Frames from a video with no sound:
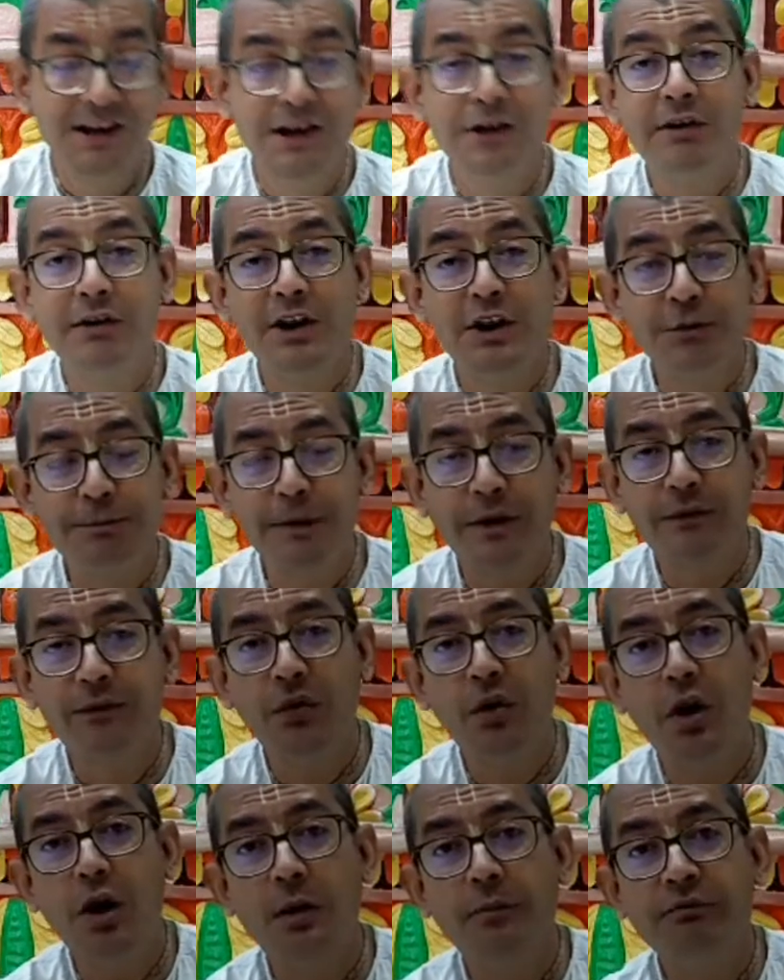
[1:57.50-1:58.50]
Even to
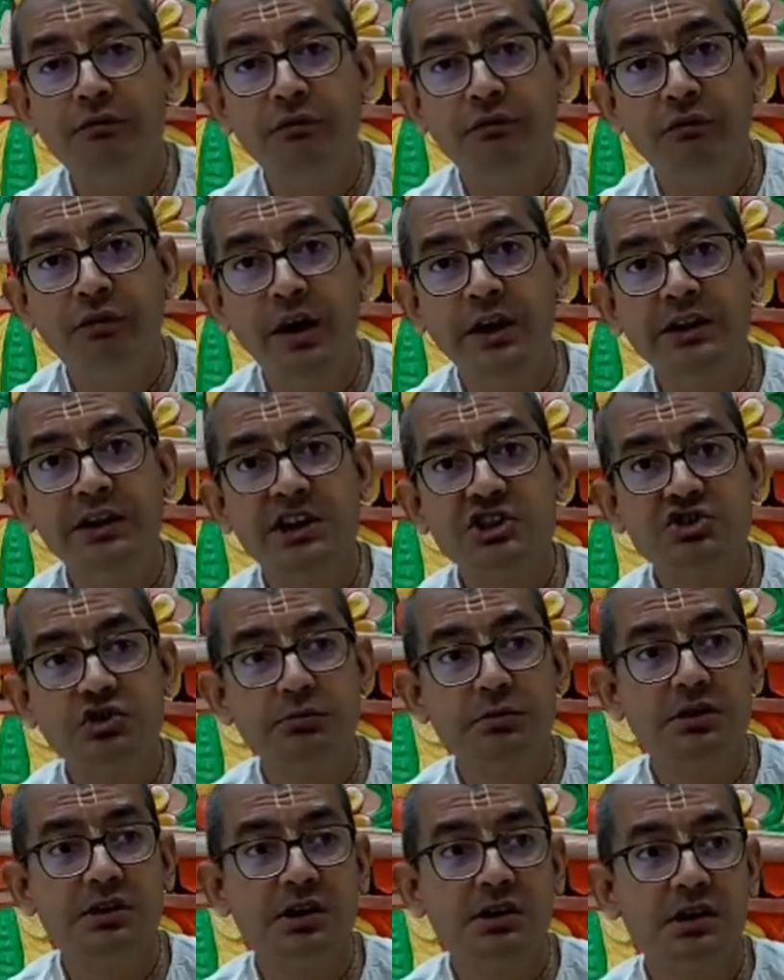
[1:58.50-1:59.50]
perform one
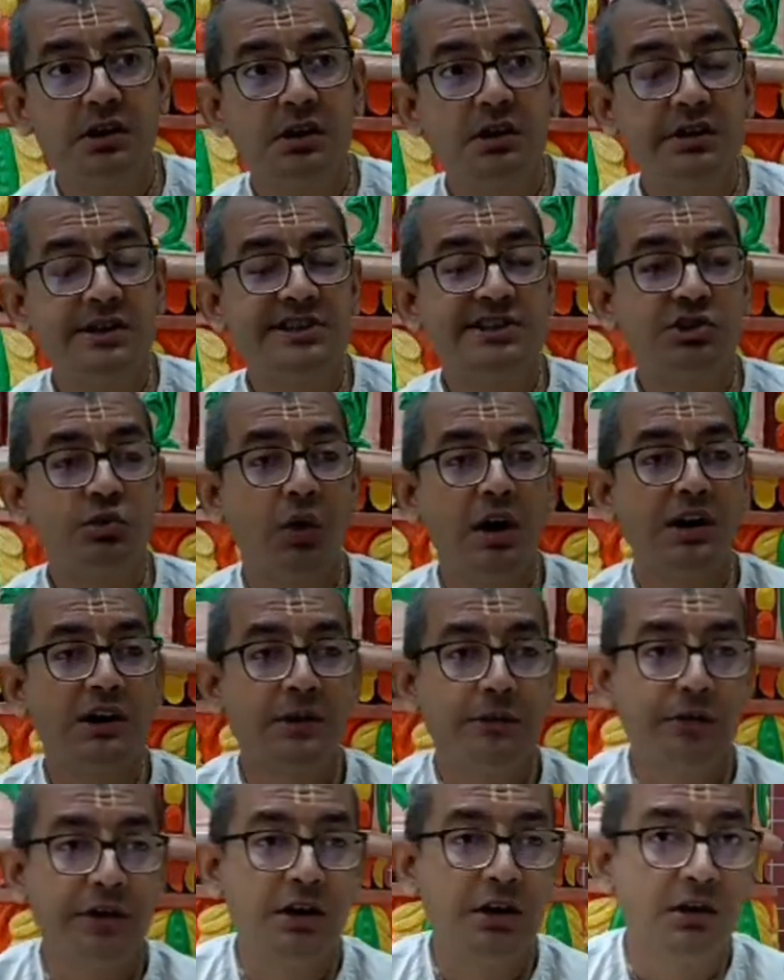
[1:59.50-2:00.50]
Ashwamedh Yajna is quite
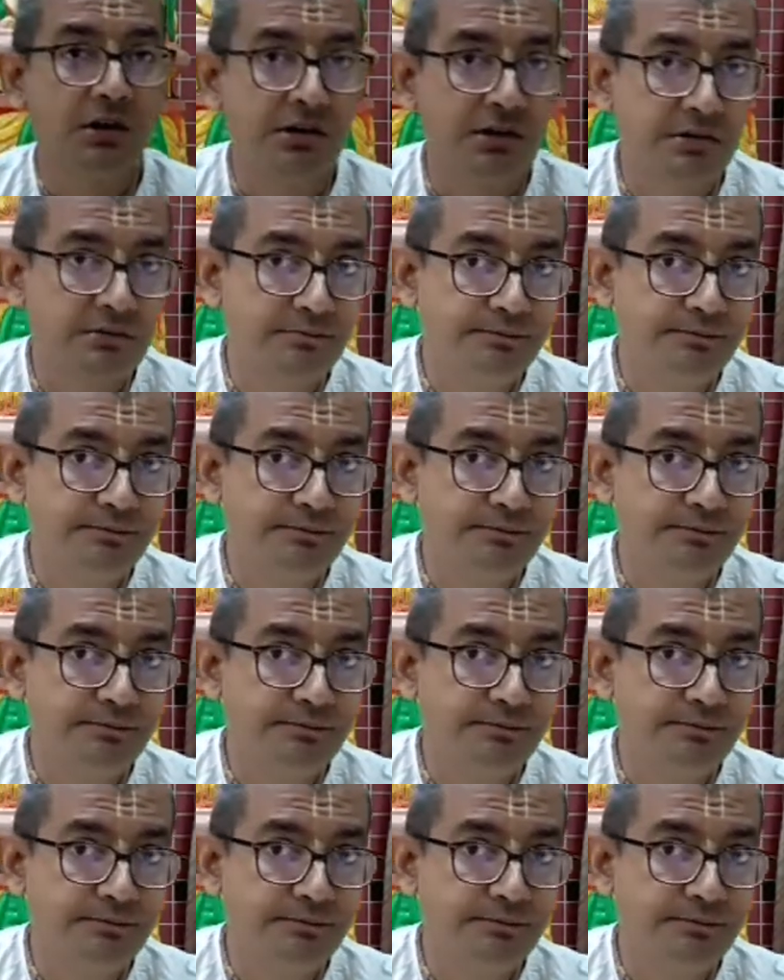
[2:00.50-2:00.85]
difficult.